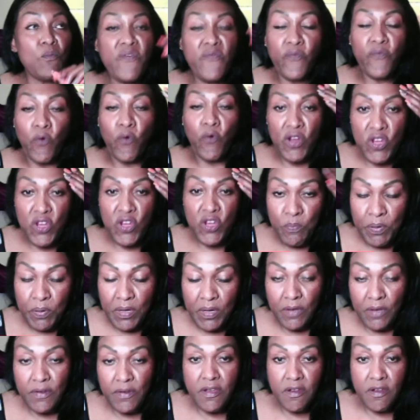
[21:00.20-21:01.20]
you put on your
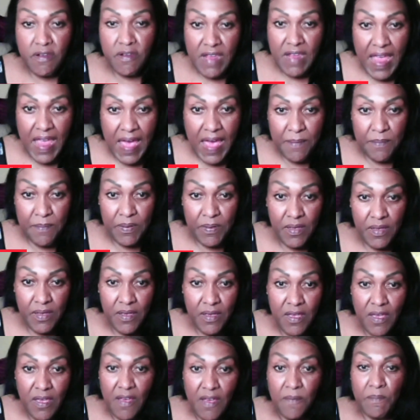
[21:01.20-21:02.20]
cap,
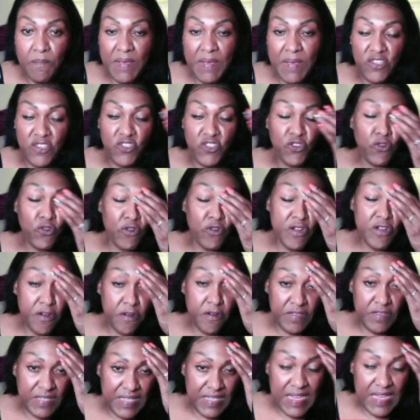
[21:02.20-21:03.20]
make sure your
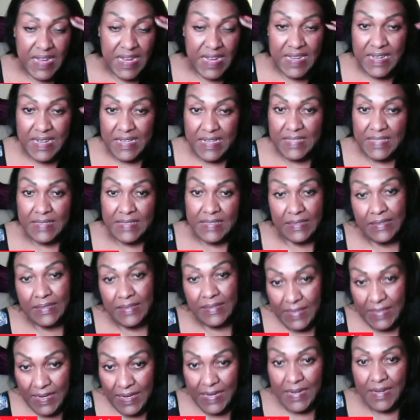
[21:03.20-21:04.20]
skin is
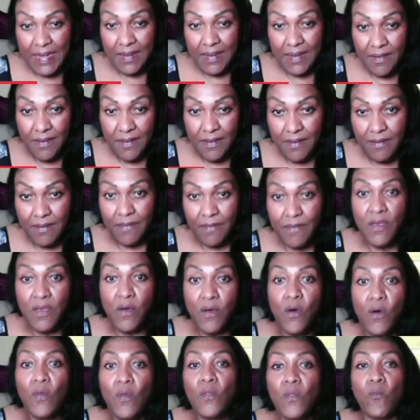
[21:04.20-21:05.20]
clean.
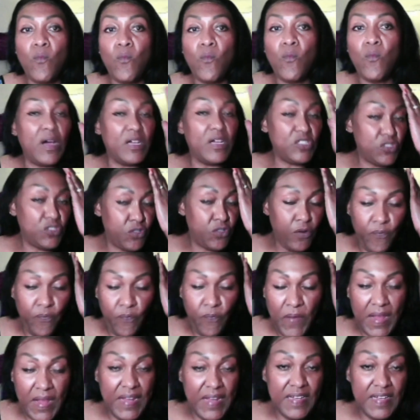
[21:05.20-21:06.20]
Wash your
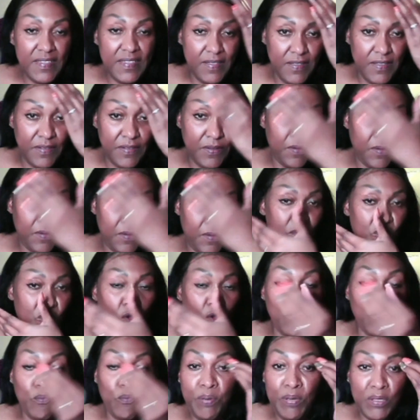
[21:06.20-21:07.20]
face. Don't put
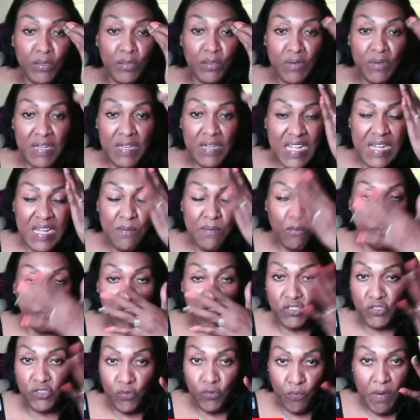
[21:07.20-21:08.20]
on any
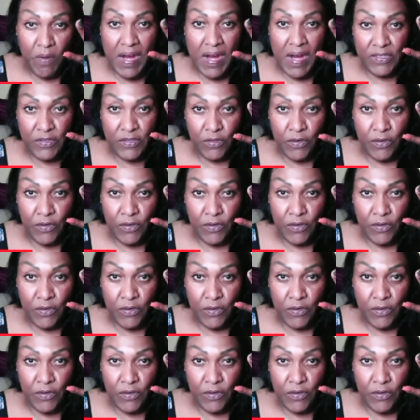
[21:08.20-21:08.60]
moisturizer.